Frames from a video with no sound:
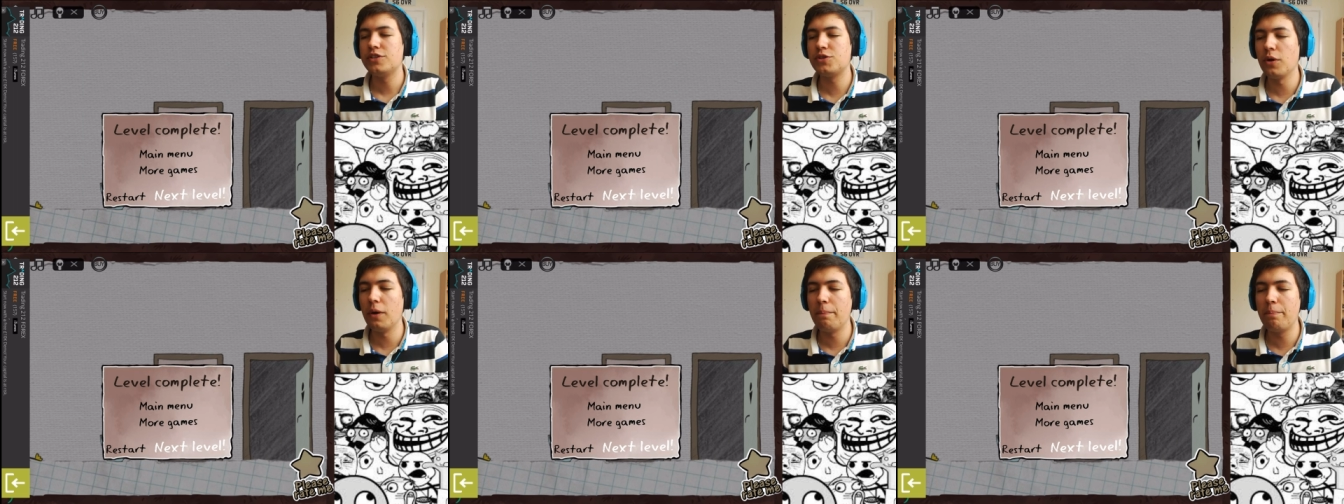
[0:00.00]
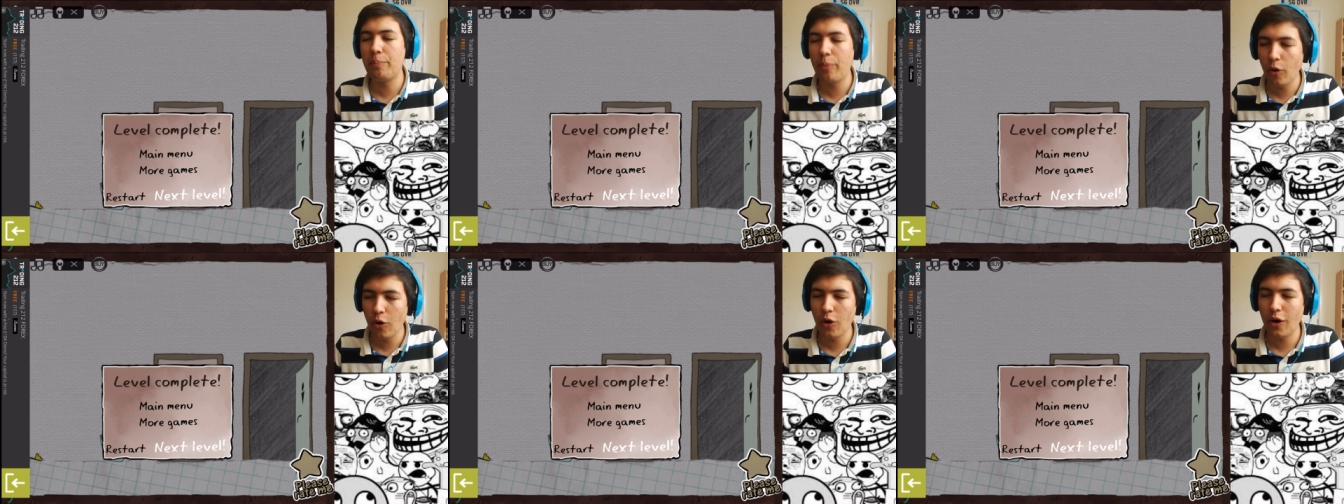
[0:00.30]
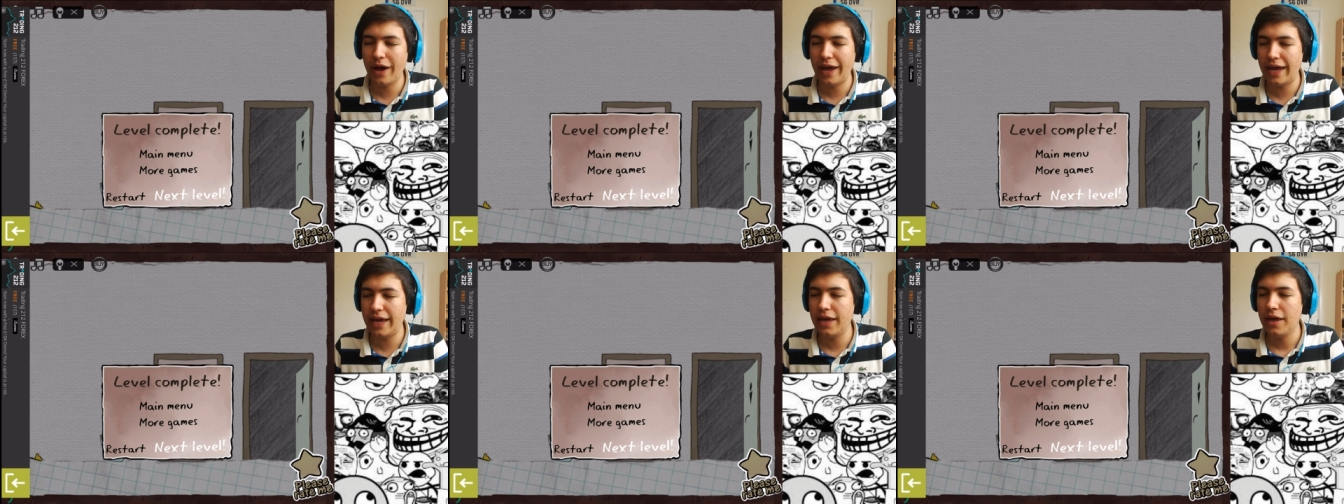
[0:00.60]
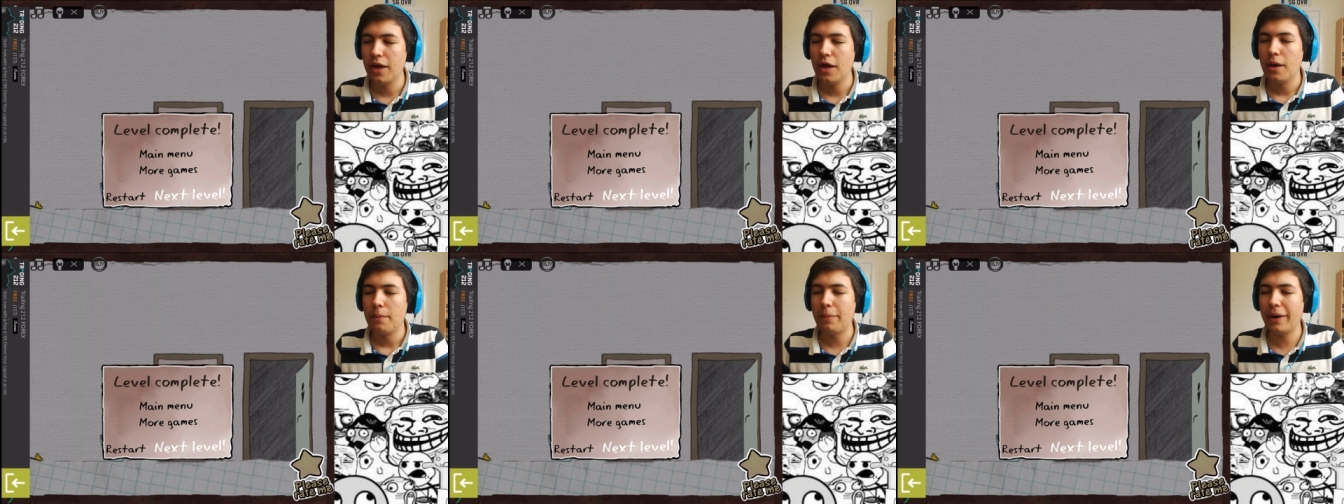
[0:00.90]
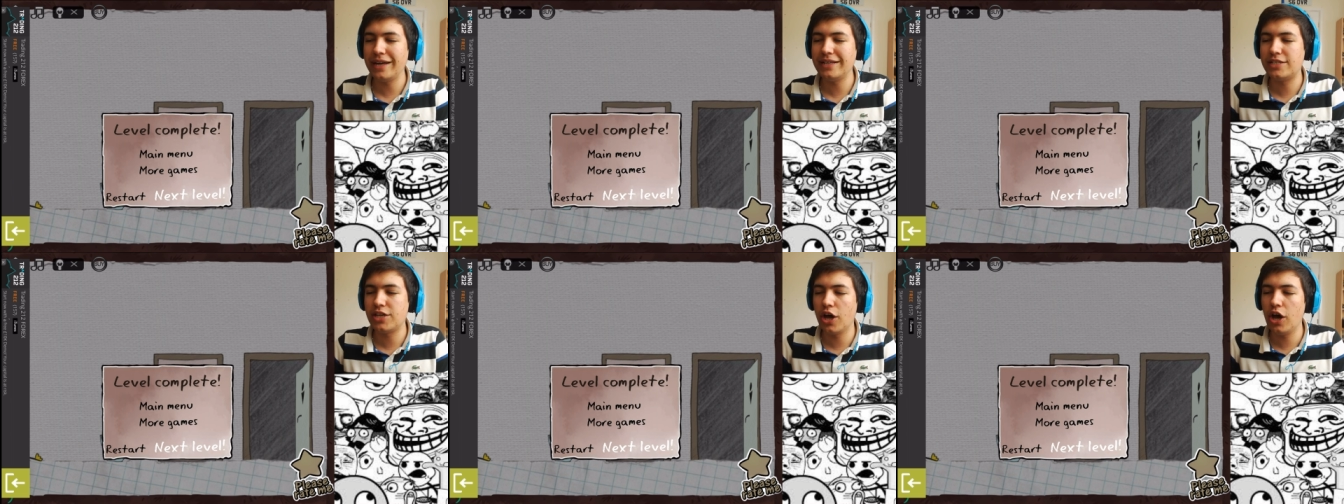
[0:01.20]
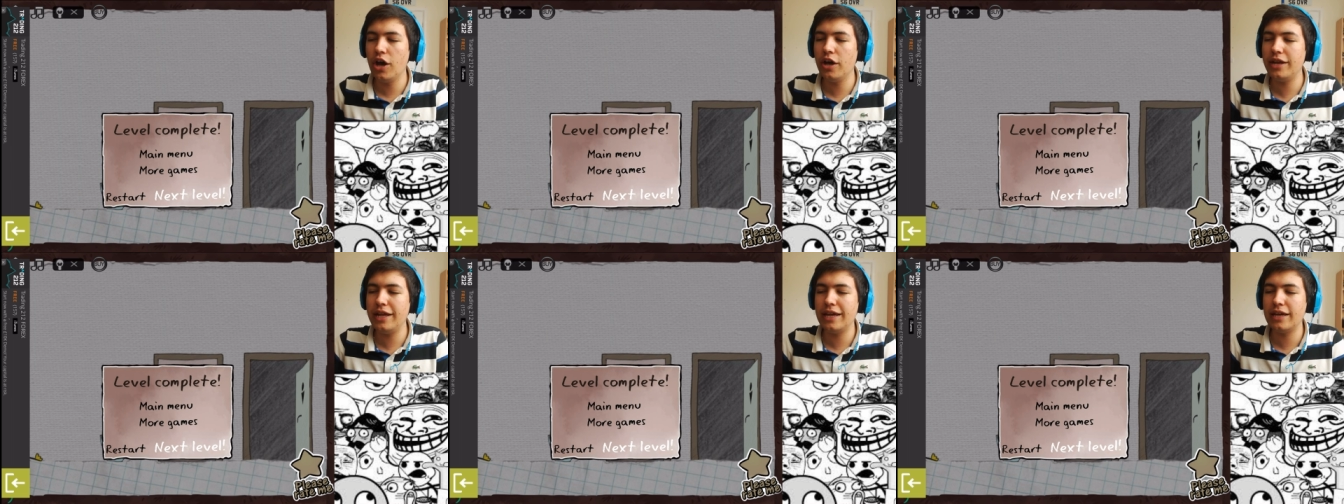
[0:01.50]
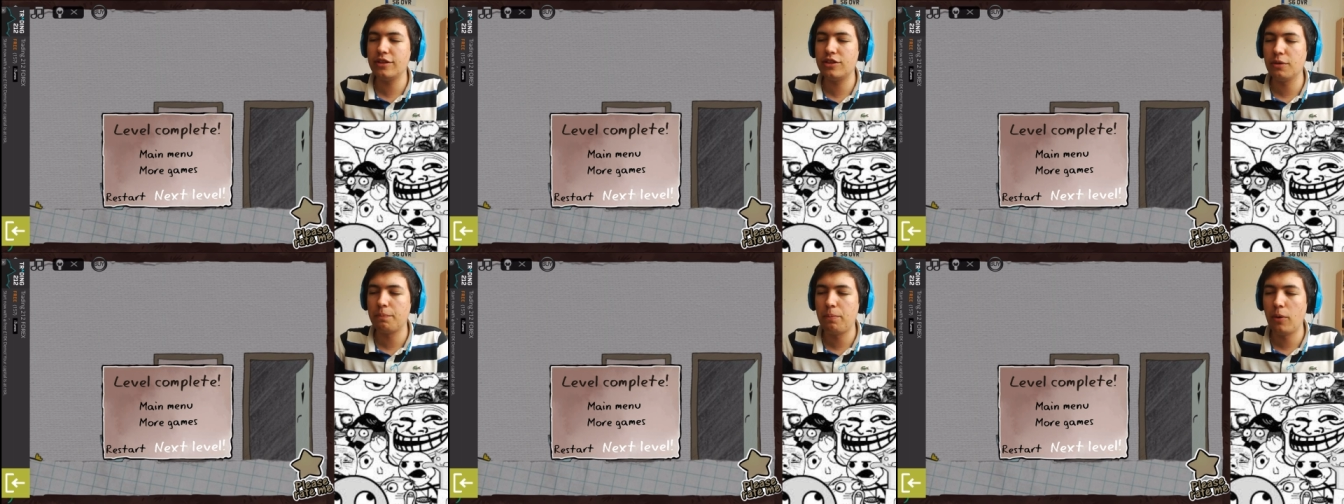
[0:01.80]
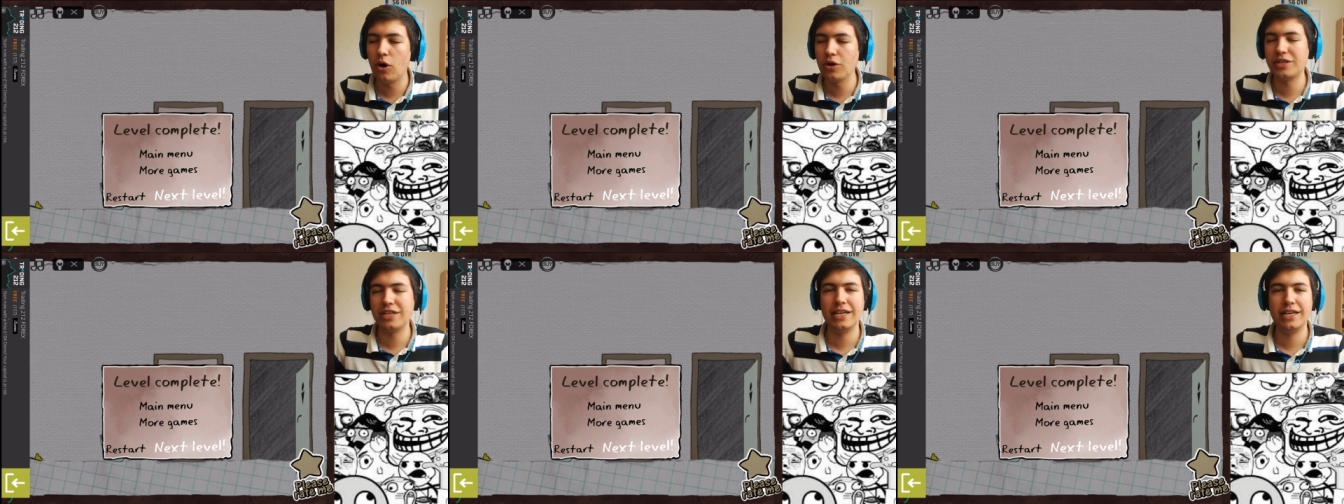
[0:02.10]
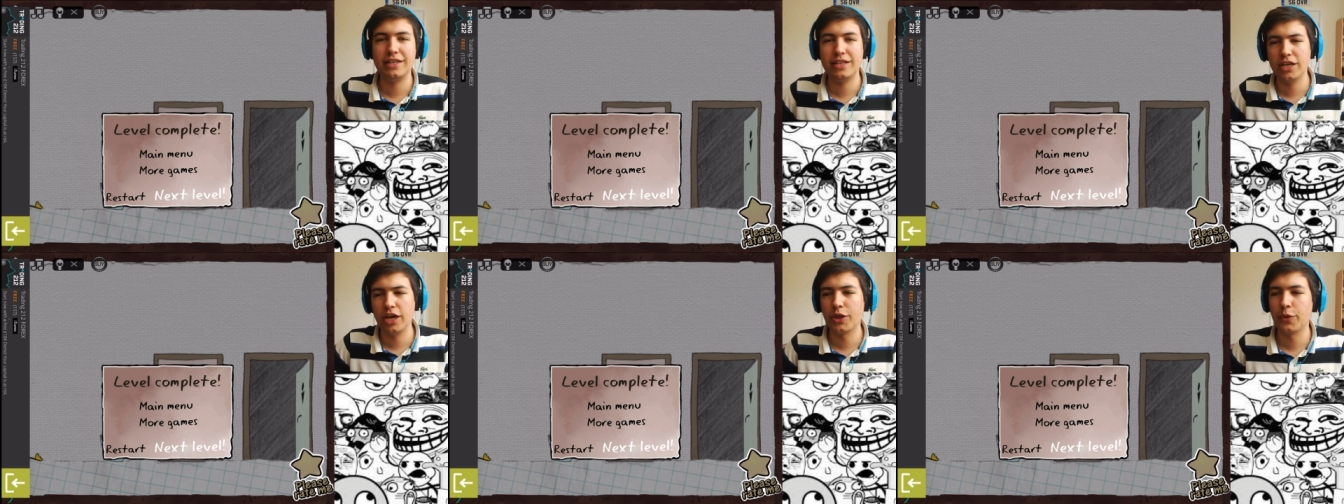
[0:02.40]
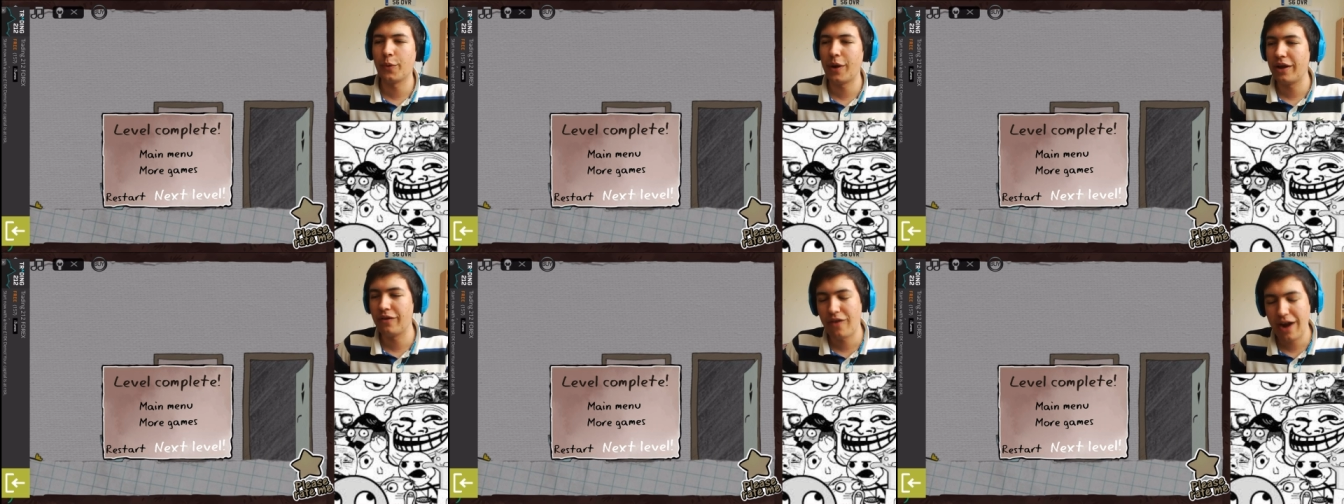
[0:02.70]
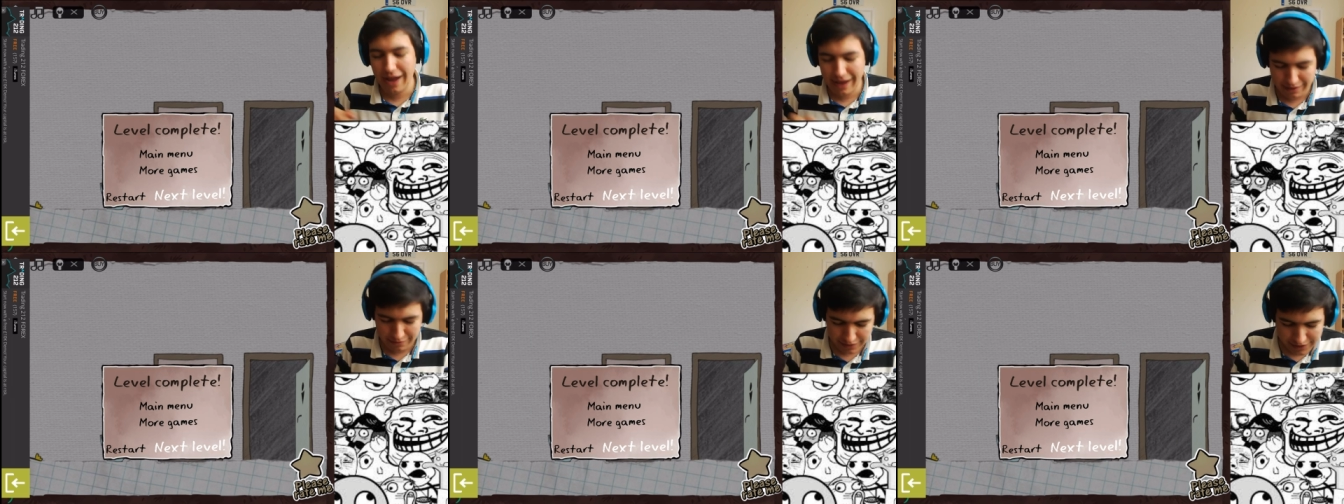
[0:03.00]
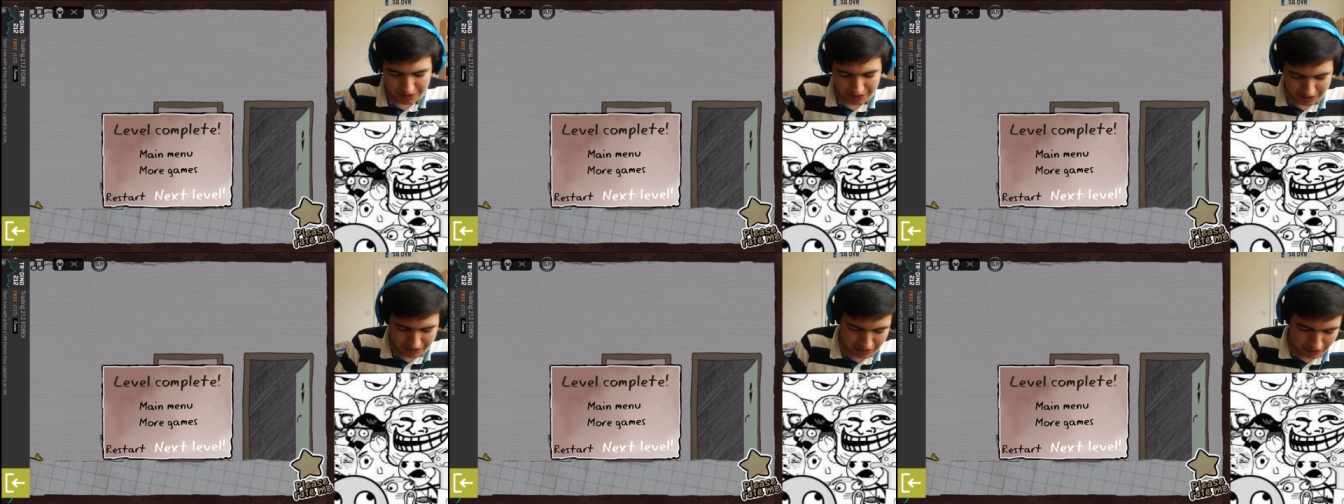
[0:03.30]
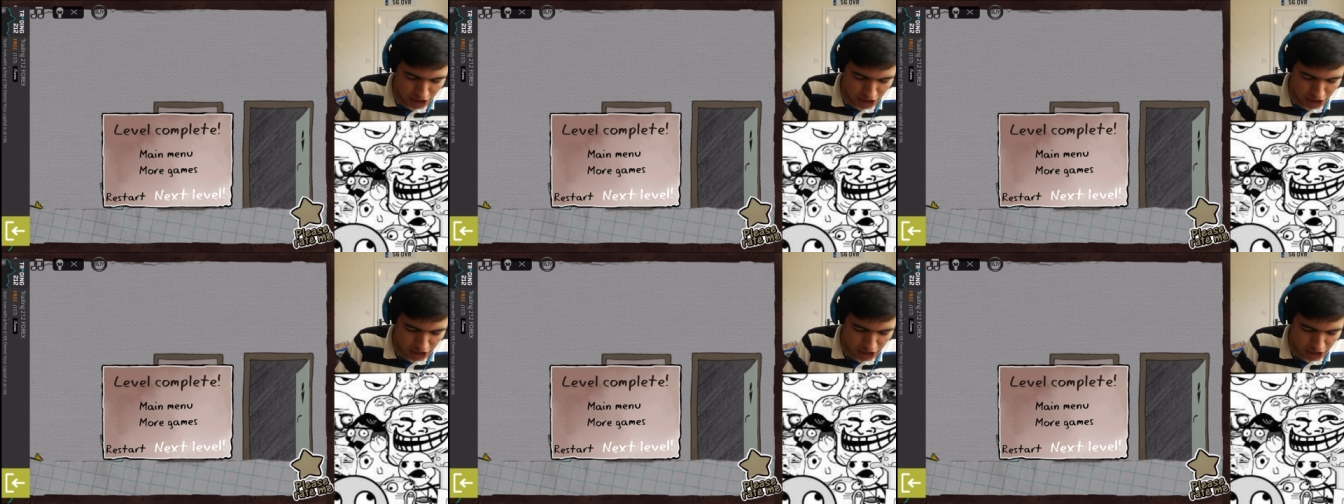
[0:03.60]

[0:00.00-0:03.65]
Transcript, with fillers: to a boy by turning the body the other way round.